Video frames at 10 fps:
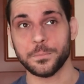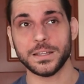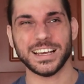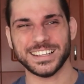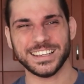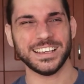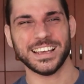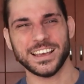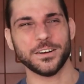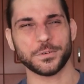but I think
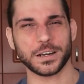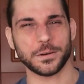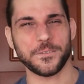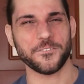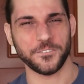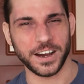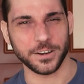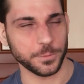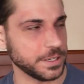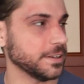we're gonna be
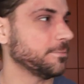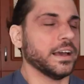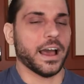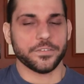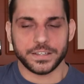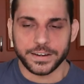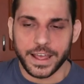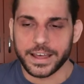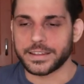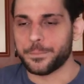fine with it. After
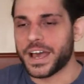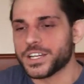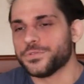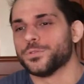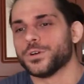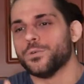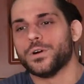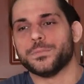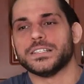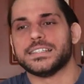that, a match for the
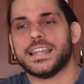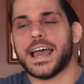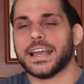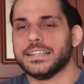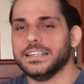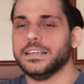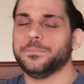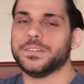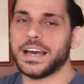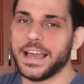women's tag
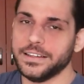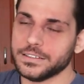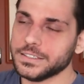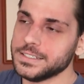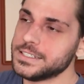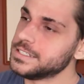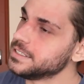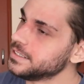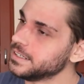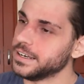team titles,